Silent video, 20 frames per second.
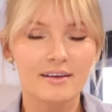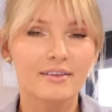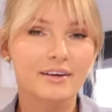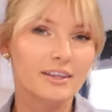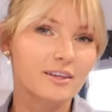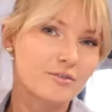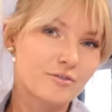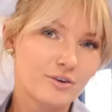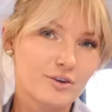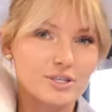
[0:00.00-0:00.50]
Like,
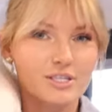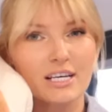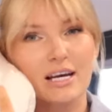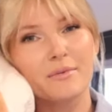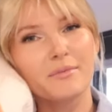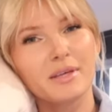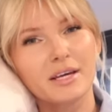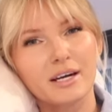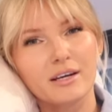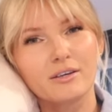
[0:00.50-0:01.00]
the first
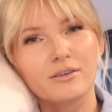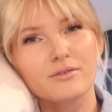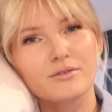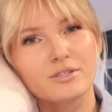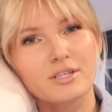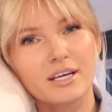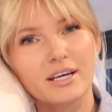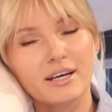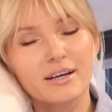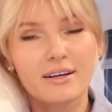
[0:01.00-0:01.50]
time that I
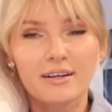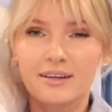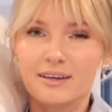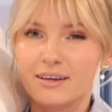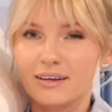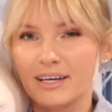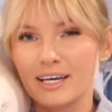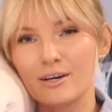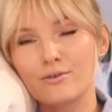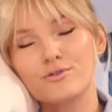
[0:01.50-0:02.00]
used it,
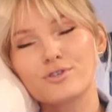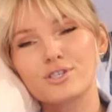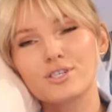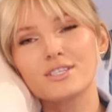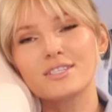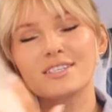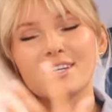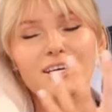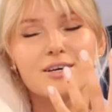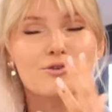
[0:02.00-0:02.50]

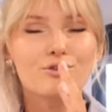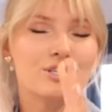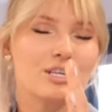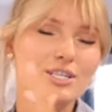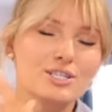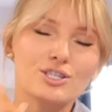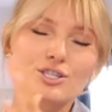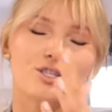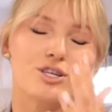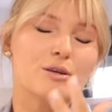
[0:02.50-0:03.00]

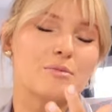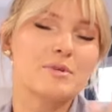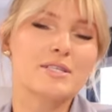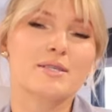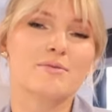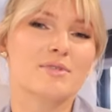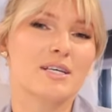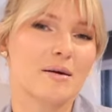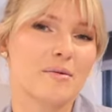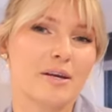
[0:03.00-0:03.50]
it just took me
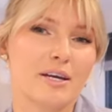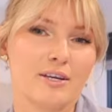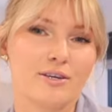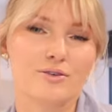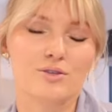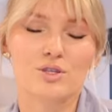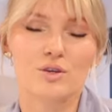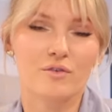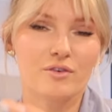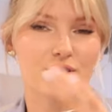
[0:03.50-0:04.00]
some time to get
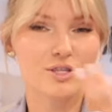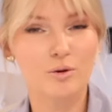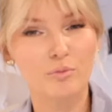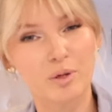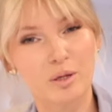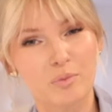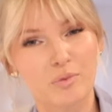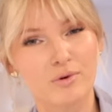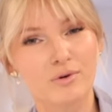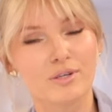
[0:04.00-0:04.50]
used to. For some
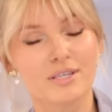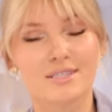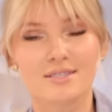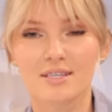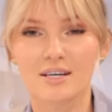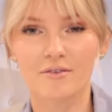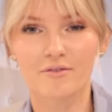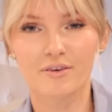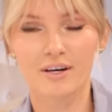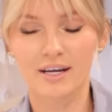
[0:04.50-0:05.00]
people it's
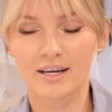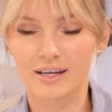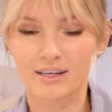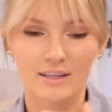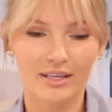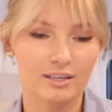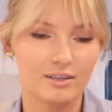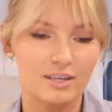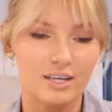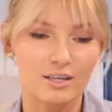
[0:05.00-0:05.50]
different and
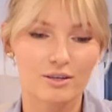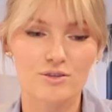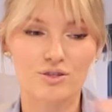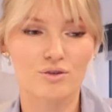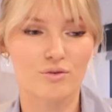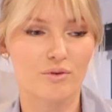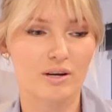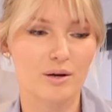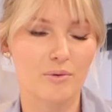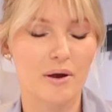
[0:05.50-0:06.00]
they get used
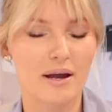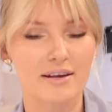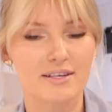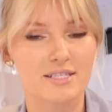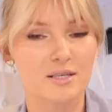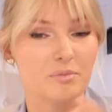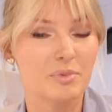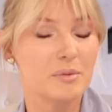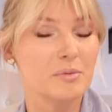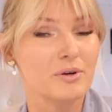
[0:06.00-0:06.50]
to it right away.
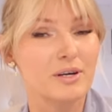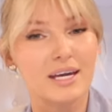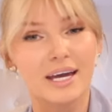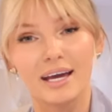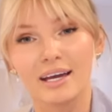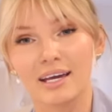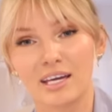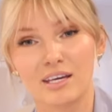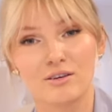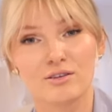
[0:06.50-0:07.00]
Some people
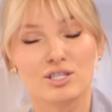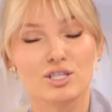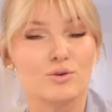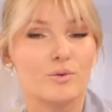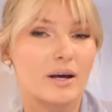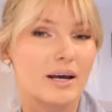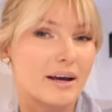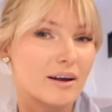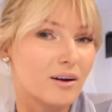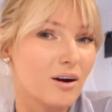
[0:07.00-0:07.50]
can't get used to
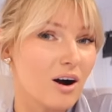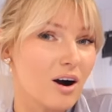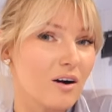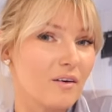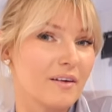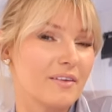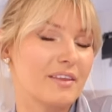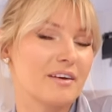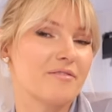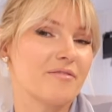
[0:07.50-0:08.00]
it at all
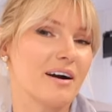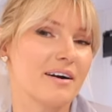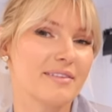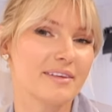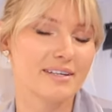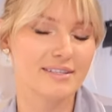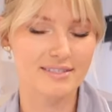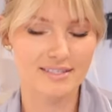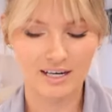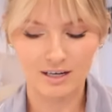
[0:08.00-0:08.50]
and they find
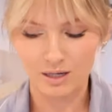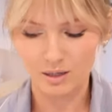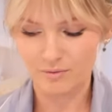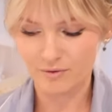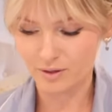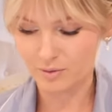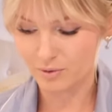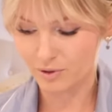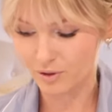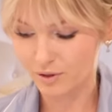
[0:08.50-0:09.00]
that it's not
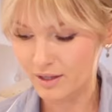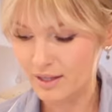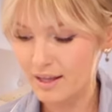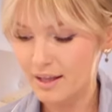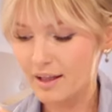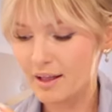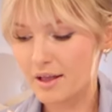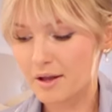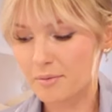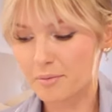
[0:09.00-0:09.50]
comfortable.
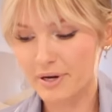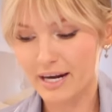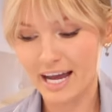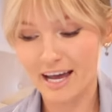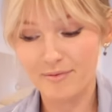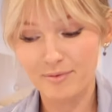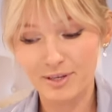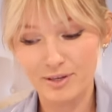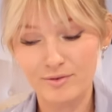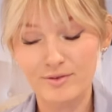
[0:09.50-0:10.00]
But I
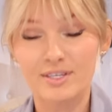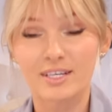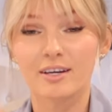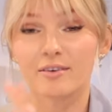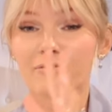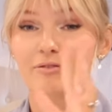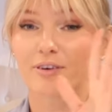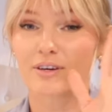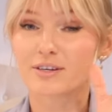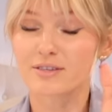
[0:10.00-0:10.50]
have been using it
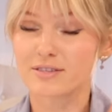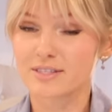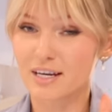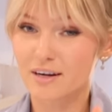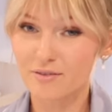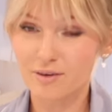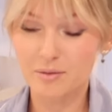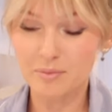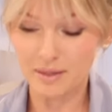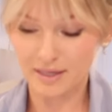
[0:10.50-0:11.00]
for
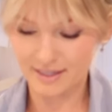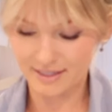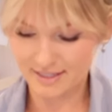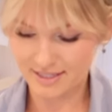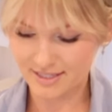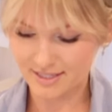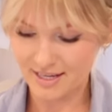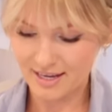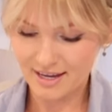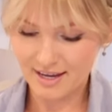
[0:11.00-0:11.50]
several
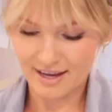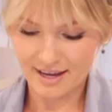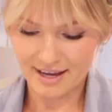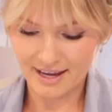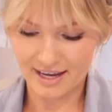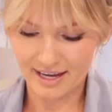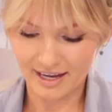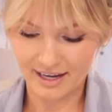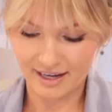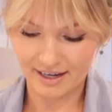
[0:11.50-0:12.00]
months,
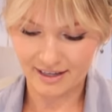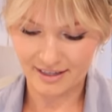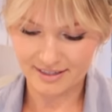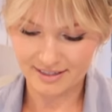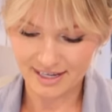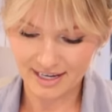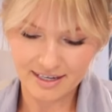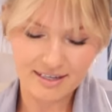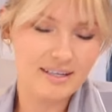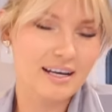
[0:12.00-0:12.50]
and
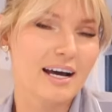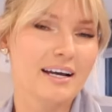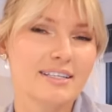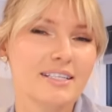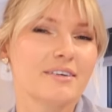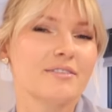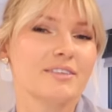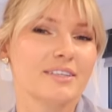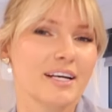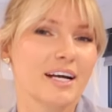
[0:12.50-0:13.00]
I
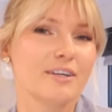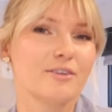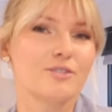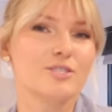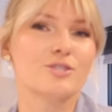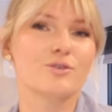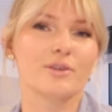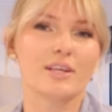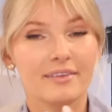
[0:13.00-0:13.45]
definitely got used to it.